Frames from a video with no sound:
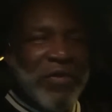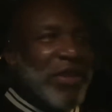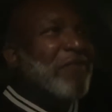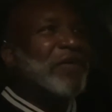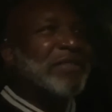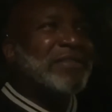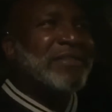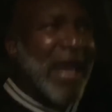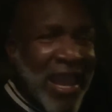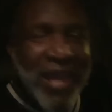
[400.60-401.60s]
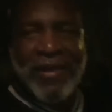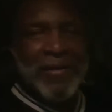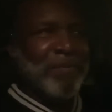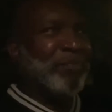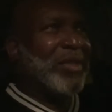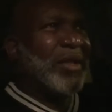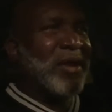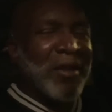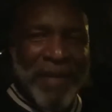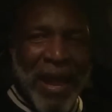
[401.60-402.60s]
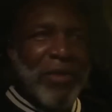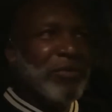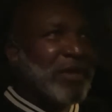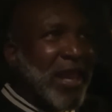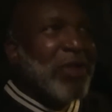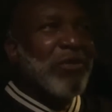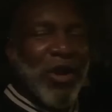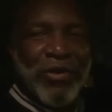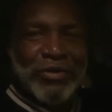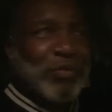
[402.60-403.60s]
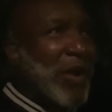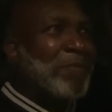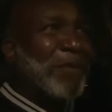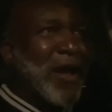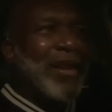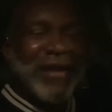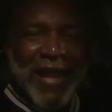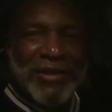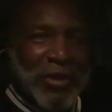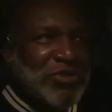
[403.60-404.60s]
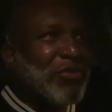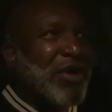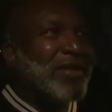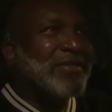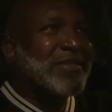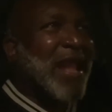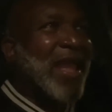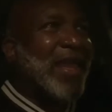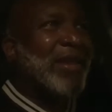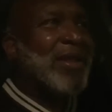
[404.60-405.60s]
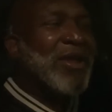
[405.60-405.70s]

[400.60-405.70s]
give a damn about Negroes. What part of that don't you understand?